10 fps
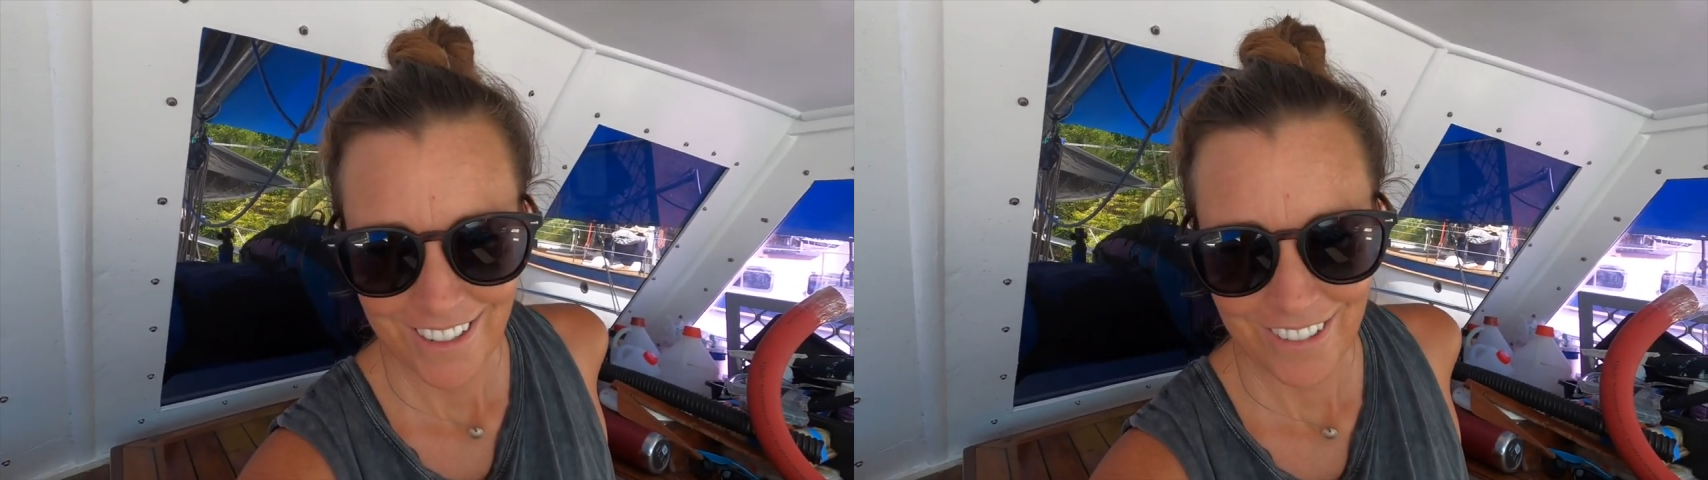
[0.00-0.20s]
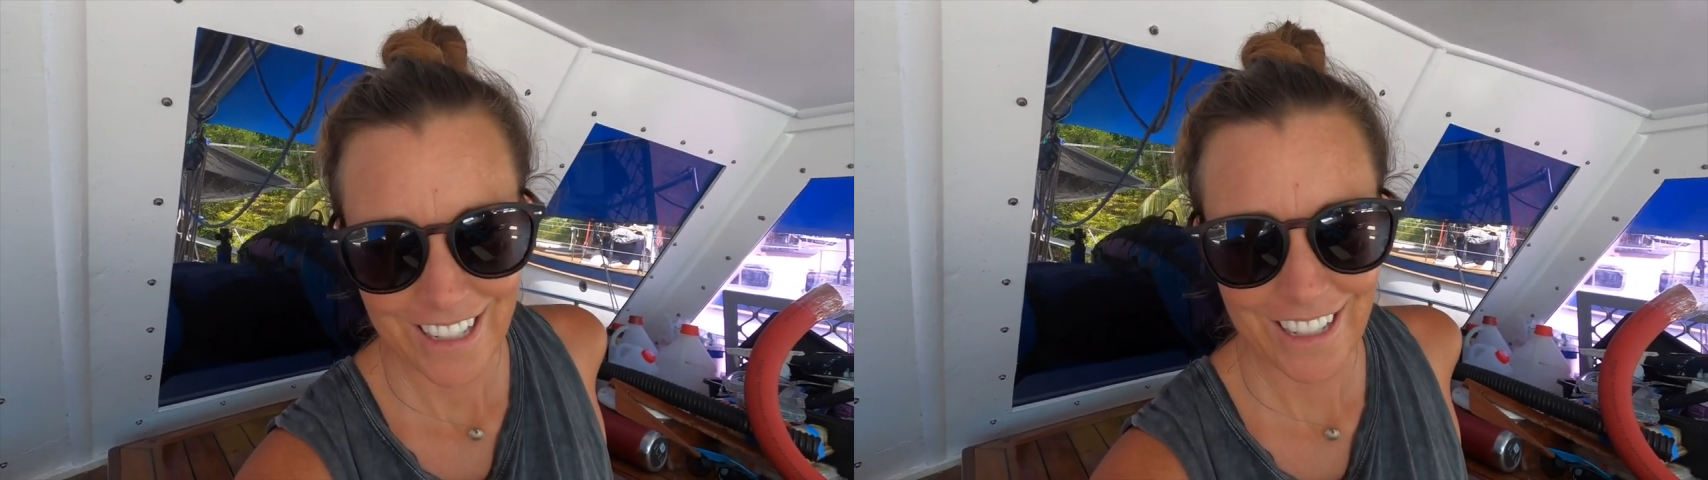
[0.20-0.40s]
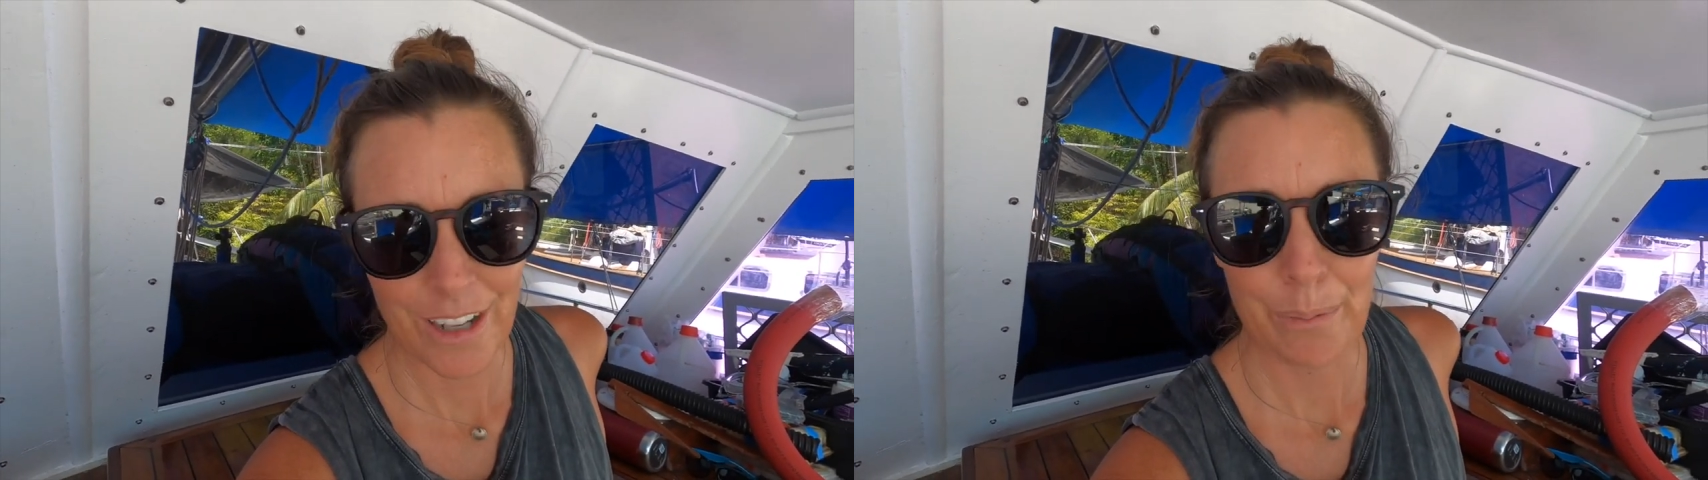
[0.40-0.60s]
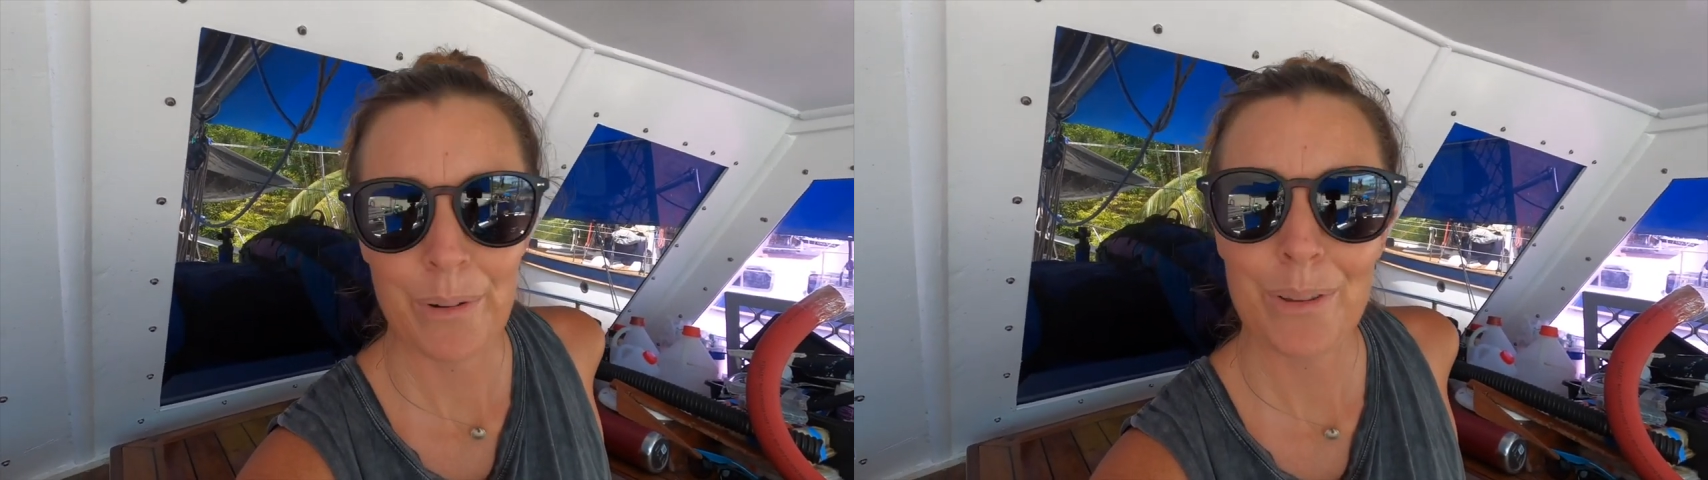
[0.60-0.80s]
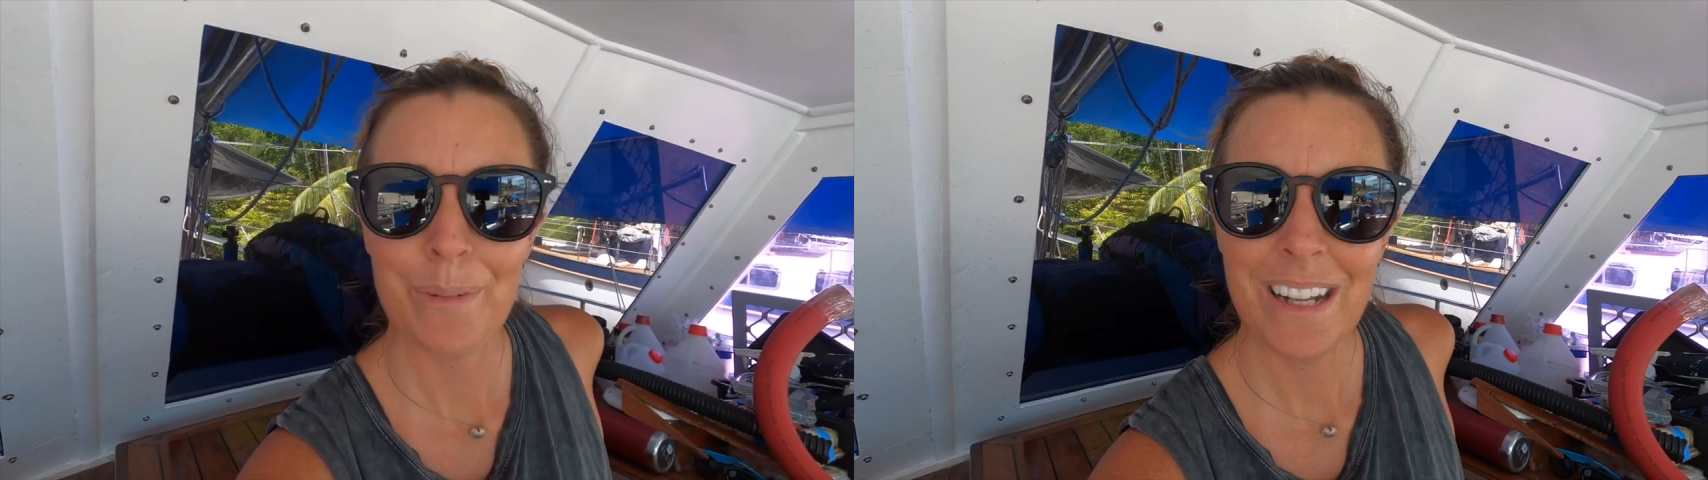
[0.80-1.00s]
we're gonna go
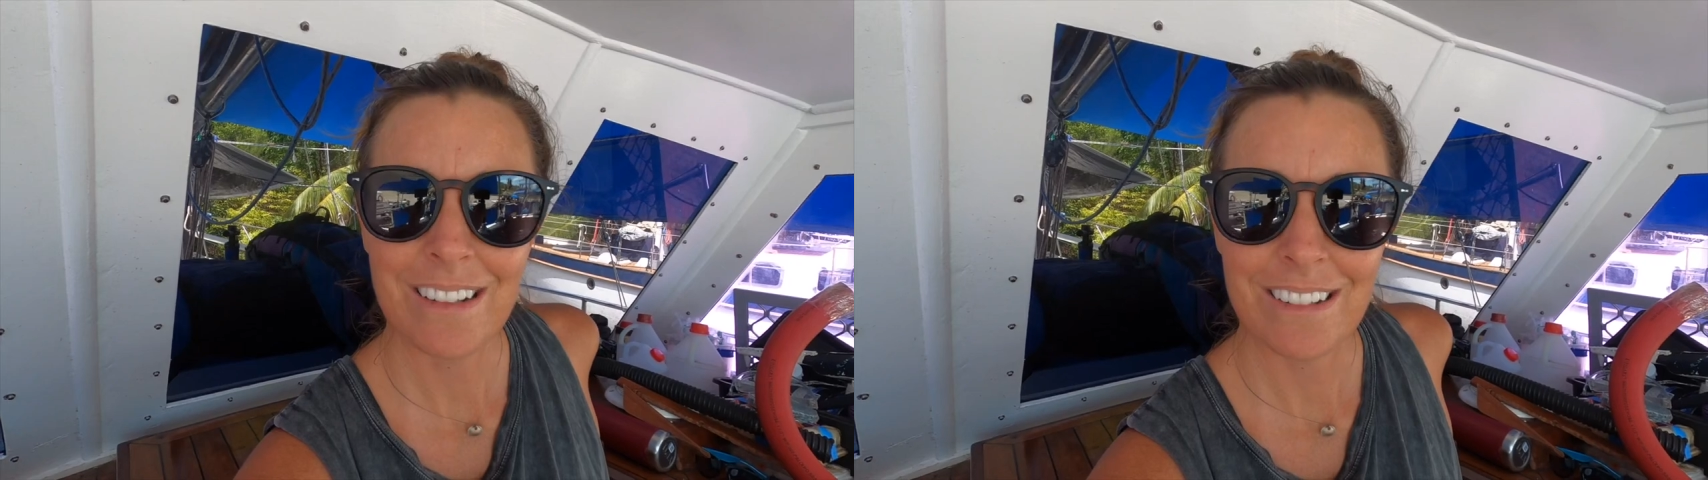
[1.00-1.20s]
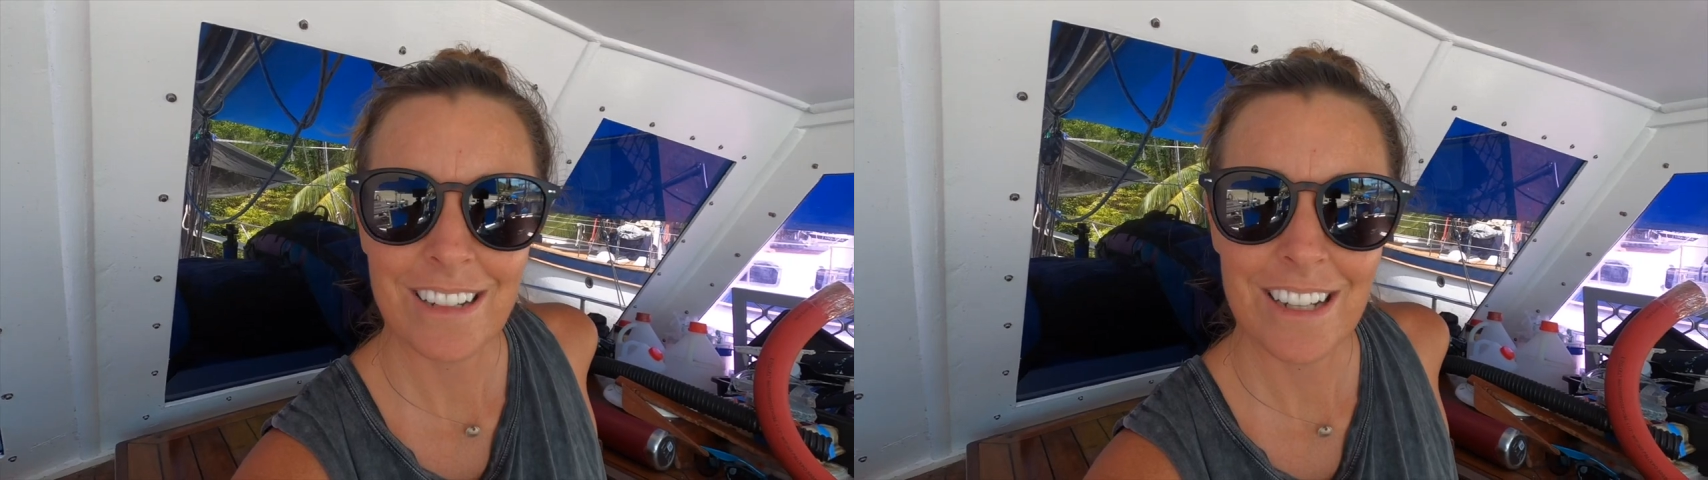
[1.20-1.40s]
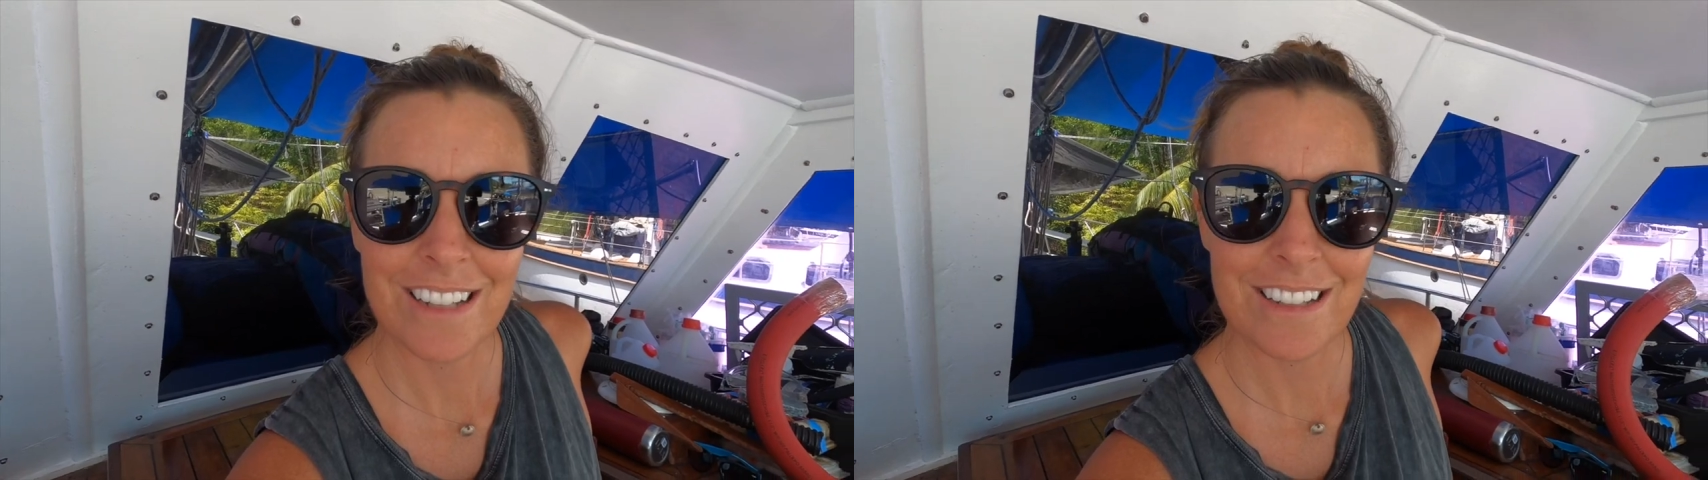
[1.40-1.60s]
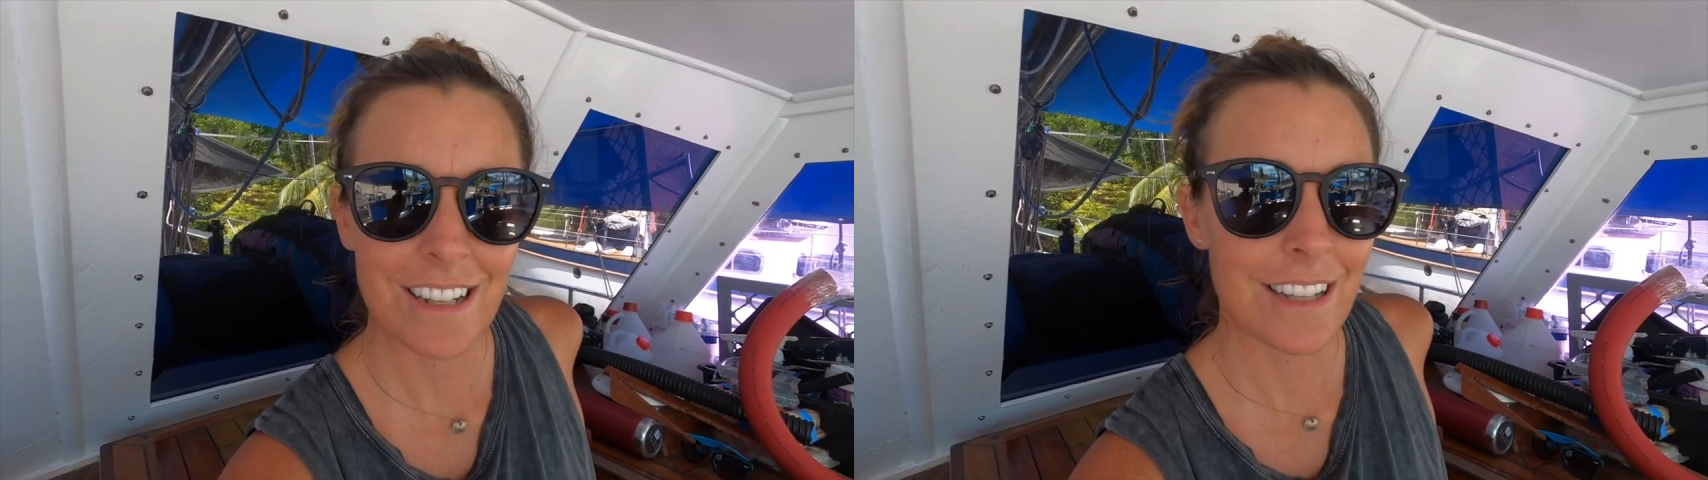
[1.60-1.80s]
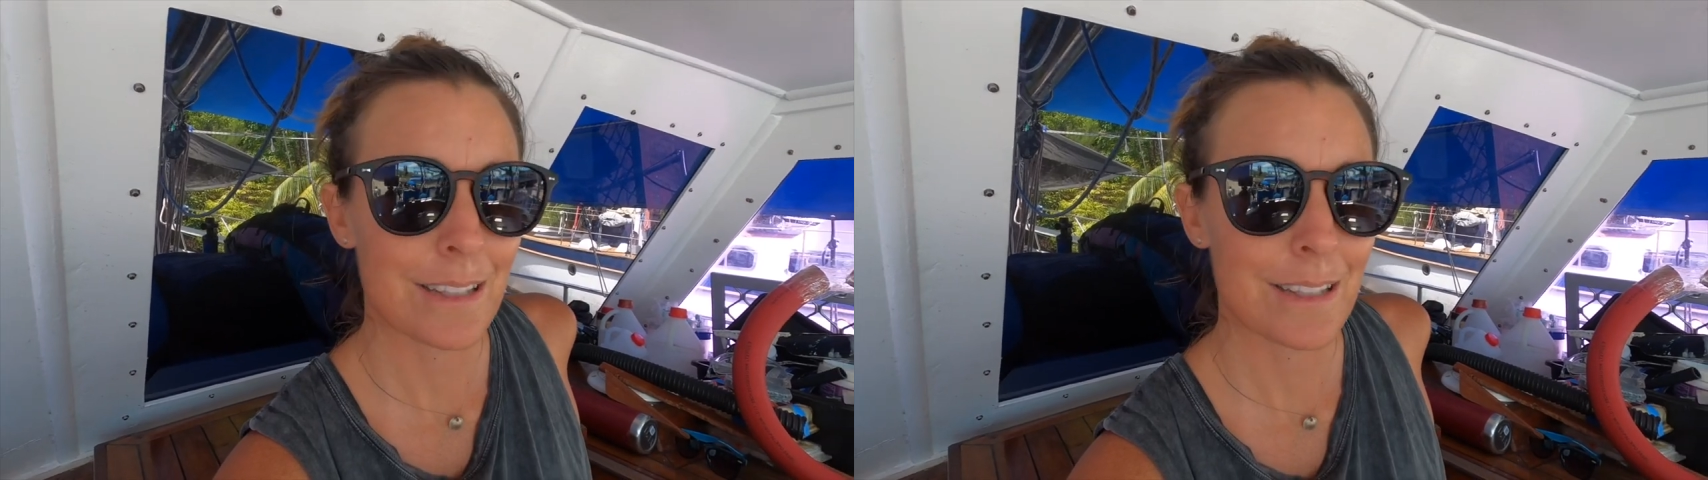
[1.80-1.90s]
put them in, and he's gonna